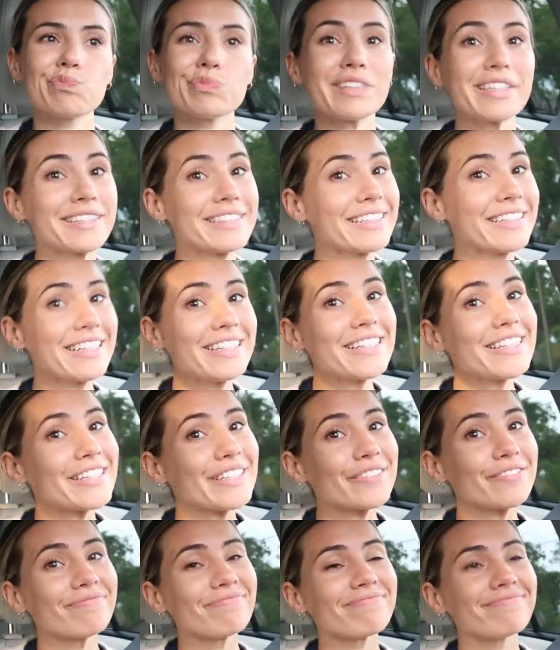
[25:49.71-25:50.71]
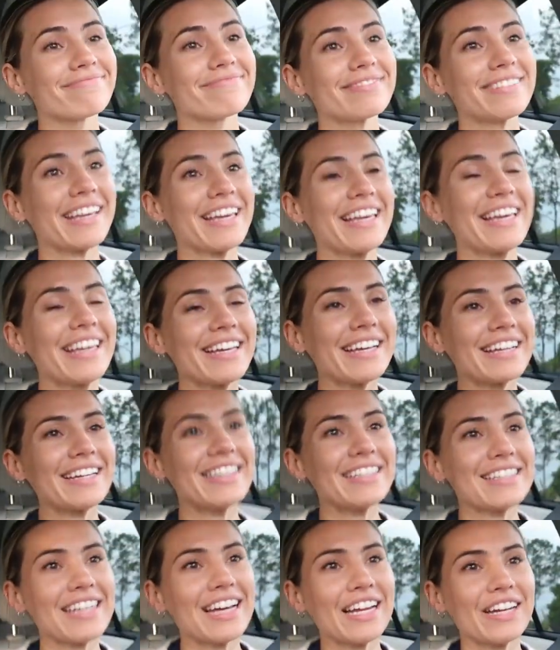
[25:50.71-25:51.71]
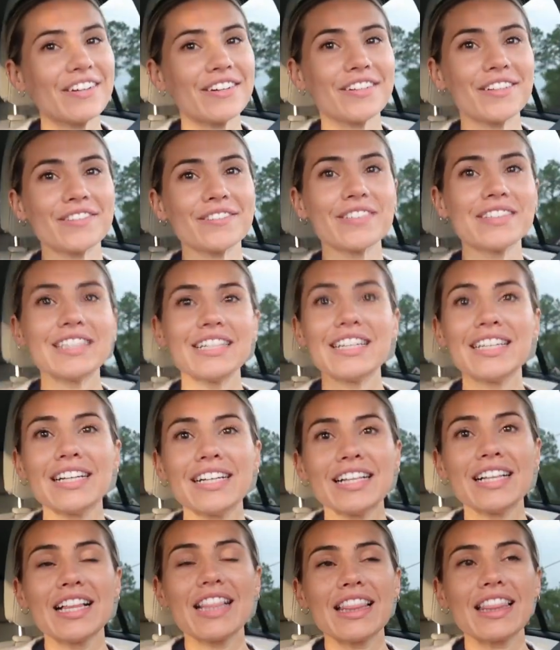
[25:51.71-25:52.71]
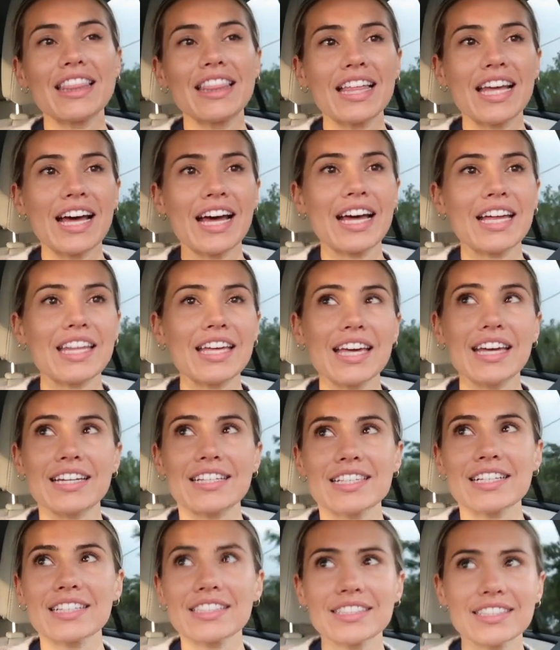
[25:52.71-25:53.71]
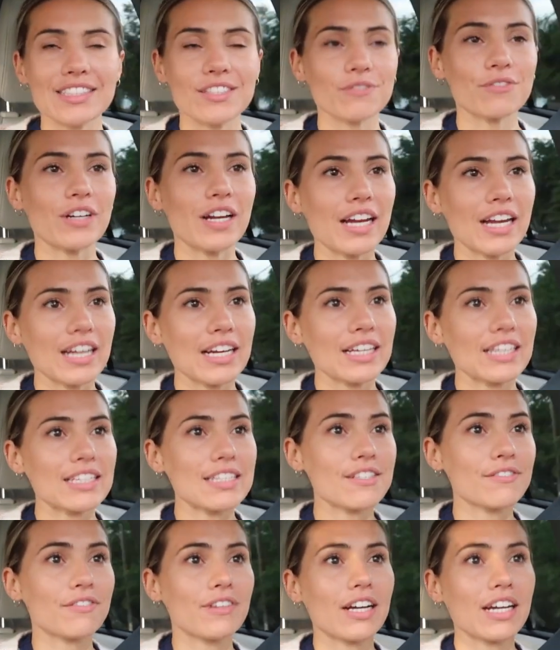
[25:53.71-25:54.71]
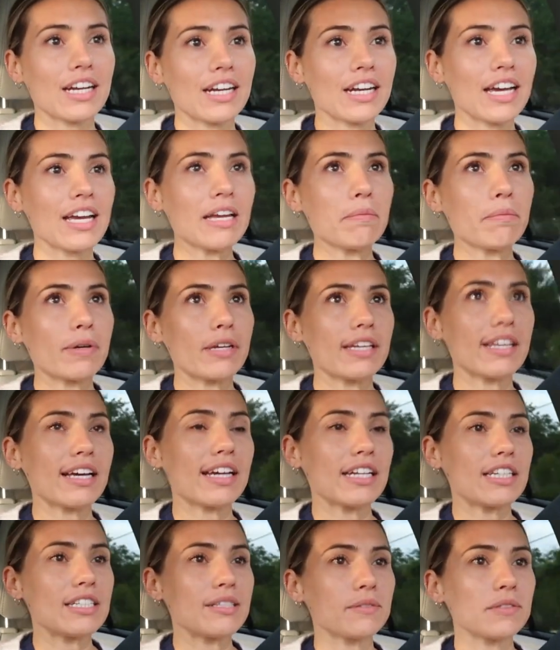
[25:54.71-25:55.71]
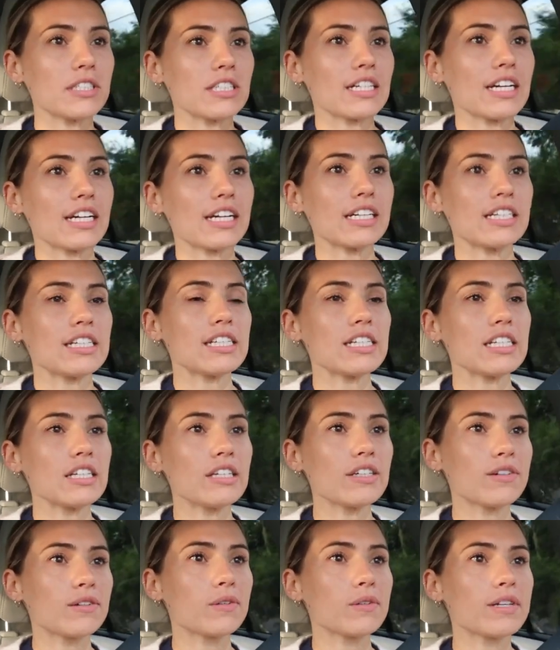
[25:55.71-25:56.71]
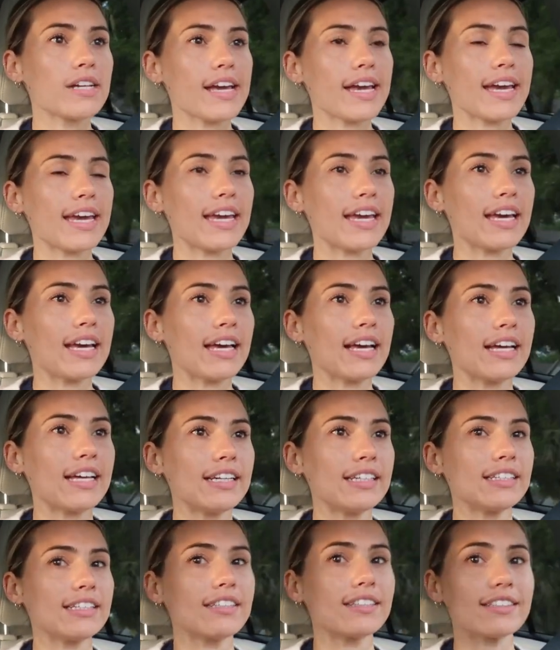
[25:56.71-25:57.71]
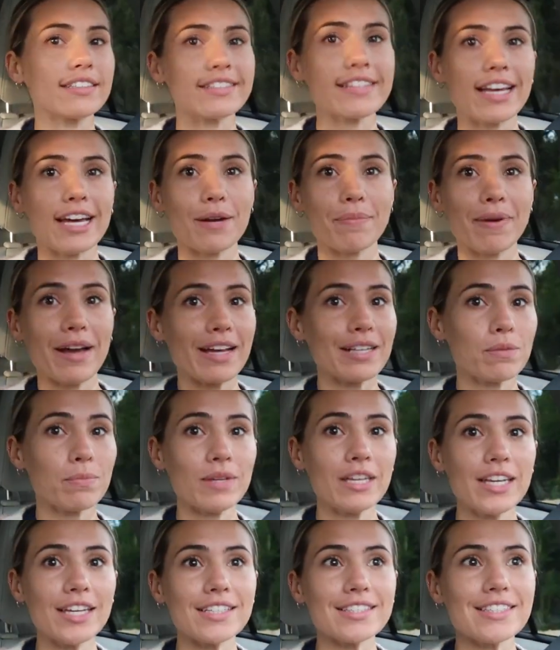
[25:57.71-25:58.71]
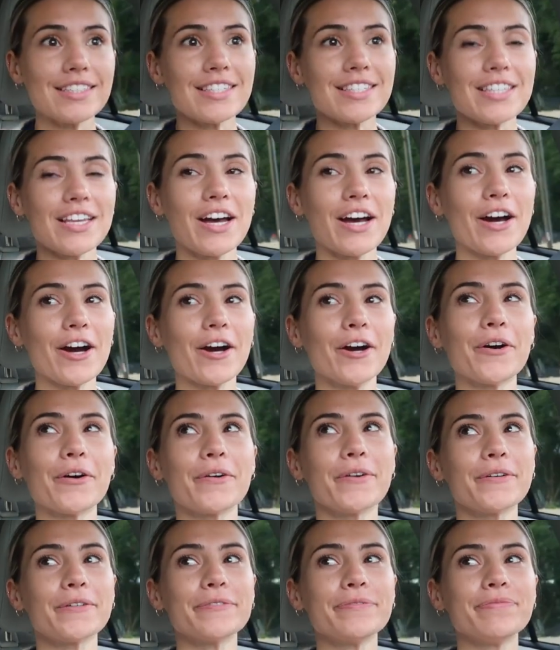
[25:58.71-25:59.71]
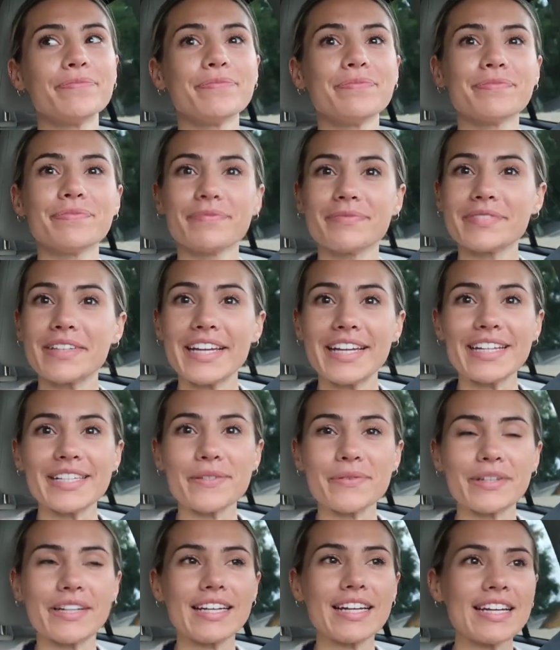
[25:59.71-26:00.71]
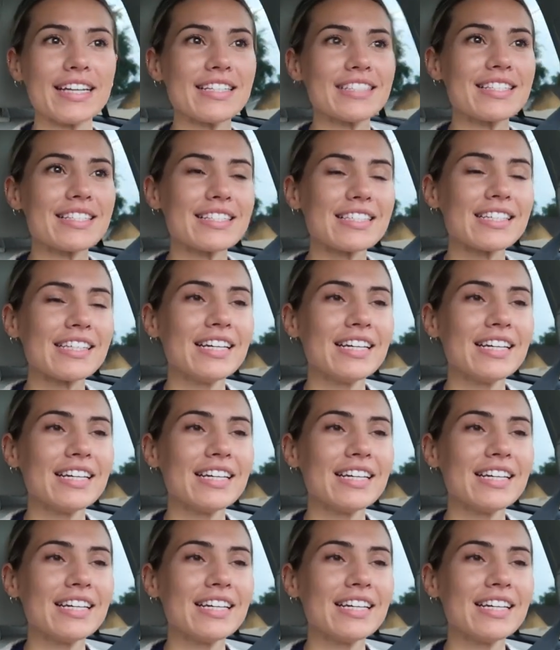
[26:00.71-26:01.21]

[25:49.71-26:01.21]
because I need to. And I know that kind of sucks because it's a Friday night, but you gotta do what you gotta do, and your girl's gotta pass Pete's, so. It is what it is.